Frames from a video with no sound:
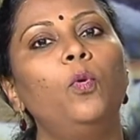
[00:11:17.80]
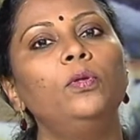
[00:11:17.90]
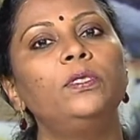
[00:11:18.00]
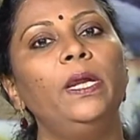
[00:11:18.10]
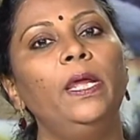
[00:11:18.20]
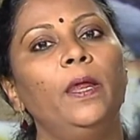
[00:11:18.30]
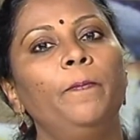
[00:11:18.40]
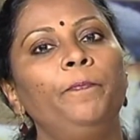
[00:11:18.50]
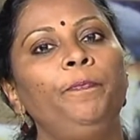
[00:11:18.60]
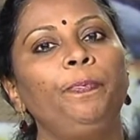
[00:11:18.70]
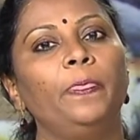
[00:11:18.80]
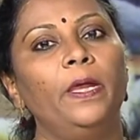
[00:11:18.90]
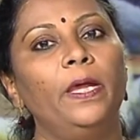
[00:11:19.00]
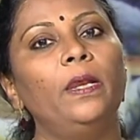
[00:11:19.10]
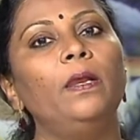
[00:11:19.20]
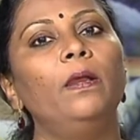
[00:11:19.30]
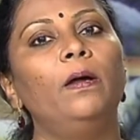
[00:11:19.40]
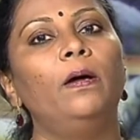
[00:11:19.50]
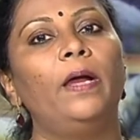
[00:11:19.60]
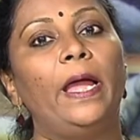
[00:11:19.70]
mostly in
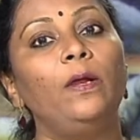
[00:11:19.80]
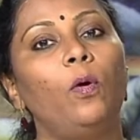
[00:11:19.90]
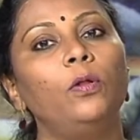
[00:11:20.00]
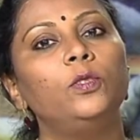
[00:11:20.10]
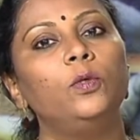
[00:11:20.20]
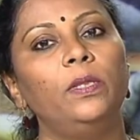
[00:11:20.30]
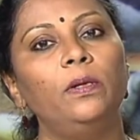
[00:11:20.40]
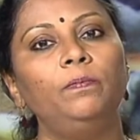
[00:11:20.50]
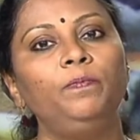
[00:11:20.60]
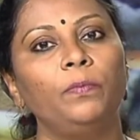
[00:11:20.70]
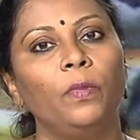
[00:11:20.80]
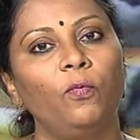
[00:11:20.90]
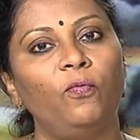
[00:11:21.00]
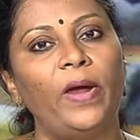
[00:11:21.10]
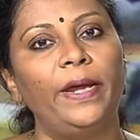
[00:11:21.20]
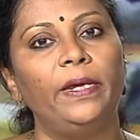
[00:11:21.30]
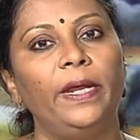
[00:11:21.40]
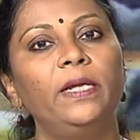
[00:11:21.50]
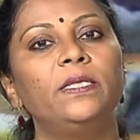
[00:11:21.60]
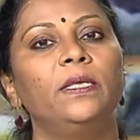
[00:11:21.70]
and also the
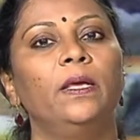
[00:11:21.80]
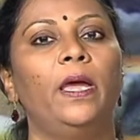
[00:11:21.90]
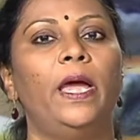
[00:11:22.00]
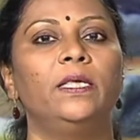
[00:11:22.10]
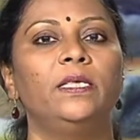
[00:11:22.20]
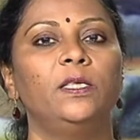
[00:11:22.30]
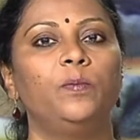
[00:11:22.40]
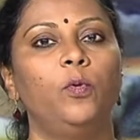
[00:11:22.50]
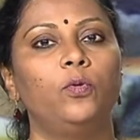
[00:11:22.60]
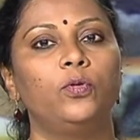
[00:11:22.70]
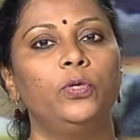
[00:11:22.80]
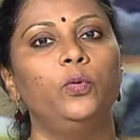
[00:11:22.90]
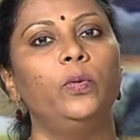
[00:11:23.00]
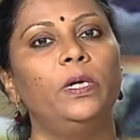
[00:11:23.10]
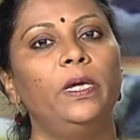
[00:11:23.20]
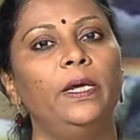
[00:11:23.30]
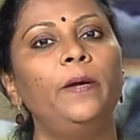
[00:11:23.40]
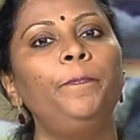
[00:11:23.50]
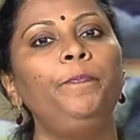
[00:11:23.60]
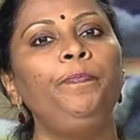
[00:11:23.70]
phytates, as I spoke to you earlier.
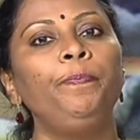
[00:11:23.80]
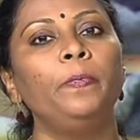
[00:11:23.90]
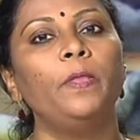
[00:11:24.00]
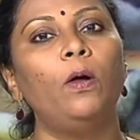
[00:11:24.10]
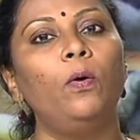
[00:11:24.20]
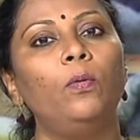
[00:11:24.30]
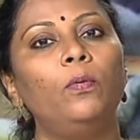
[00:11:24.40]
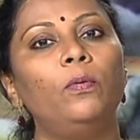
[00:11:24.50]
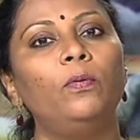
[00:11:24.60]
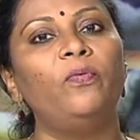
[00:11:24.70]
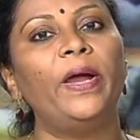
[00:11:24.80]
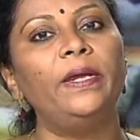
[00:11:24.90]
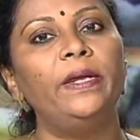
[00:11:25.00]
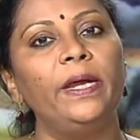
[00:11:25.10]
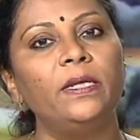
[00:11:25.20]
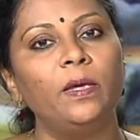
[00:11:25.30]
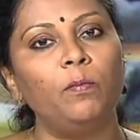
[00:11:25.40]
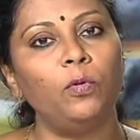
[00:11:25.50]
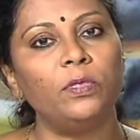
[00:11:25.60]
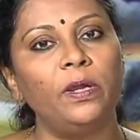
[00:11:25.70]
Now phytates are
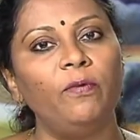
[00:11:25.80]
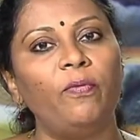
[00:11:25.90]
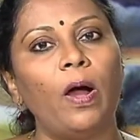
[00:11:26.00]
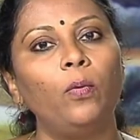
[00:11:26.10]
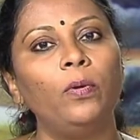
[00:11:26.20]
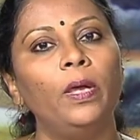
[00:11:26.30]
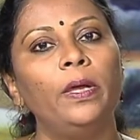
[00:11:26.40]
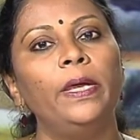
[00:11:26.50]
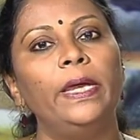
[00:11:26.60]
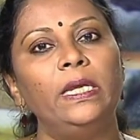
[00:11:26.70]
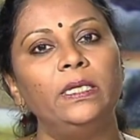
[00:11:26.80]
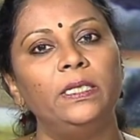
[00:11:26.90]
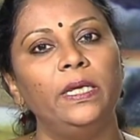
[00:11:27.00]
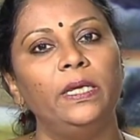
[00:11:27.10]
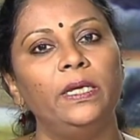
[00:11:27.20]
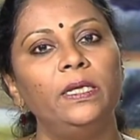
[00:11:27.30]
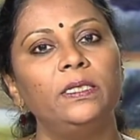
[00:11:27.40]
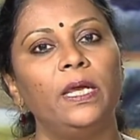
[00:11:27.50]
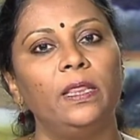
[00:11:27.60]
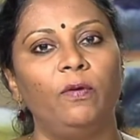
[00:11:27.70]
mostly found in
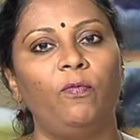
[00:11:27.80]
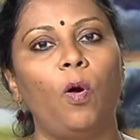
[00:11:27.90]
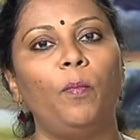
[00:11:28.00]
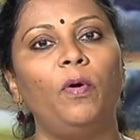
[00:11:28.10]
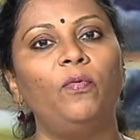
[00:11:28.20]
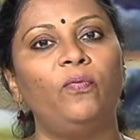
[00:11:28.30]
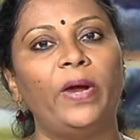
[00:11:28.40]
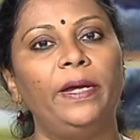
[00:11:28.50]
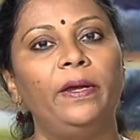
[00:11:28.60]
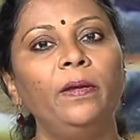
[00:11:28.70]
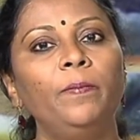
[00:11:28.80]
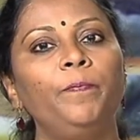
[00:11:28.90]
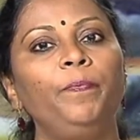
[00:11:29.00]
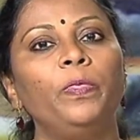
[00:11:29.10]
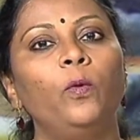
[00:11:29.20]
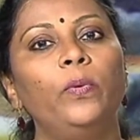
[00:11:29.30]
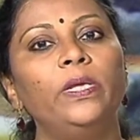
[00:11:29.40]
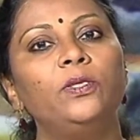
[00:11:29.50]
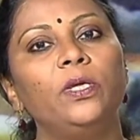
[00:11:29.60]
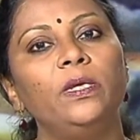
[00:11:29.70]
cereals in the form of phytin,
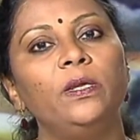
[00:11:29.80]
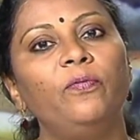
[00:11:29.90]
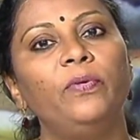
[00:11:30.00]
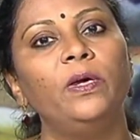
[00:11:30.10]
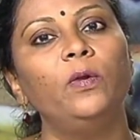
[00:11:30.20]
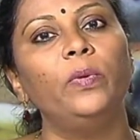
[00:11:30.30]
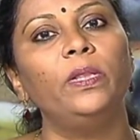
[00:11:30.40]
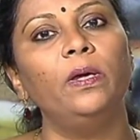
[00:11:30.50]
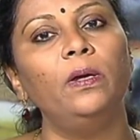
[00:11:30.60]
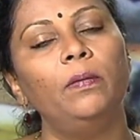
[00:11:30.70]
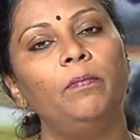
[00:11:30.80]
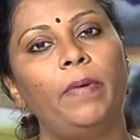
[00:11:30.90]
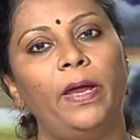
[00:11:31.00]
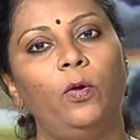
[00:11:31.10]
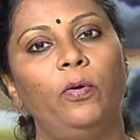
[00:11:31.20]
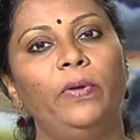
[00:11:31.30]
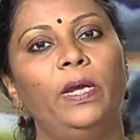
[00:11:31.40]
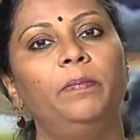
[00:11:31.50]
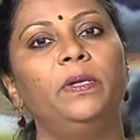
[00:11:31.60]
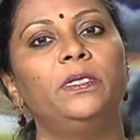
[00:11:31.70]
which interfere with the
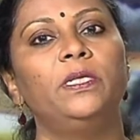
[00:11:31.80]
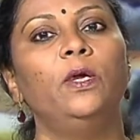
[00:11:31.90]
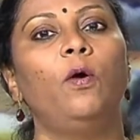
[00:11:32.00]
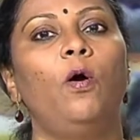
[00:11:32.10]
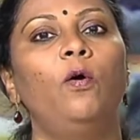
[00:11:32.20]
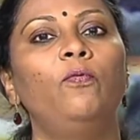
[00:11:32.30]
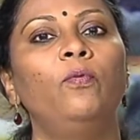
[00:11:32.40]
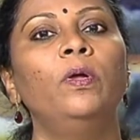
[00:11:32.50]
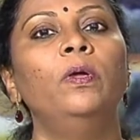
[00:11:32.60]
bioavailability of